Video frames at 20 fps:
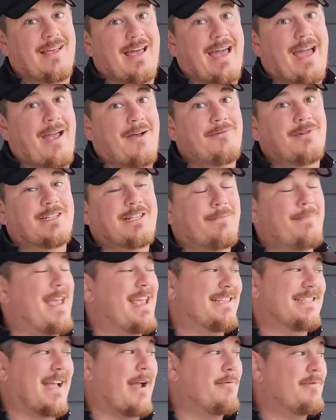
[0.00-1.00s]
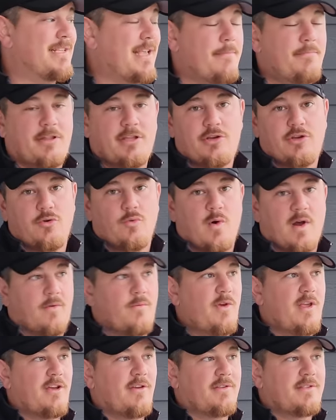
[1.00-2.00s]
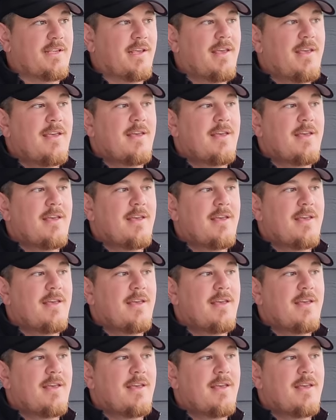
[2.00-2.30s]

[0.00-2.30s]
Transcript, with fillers: I was amazed. I was able to do one wheels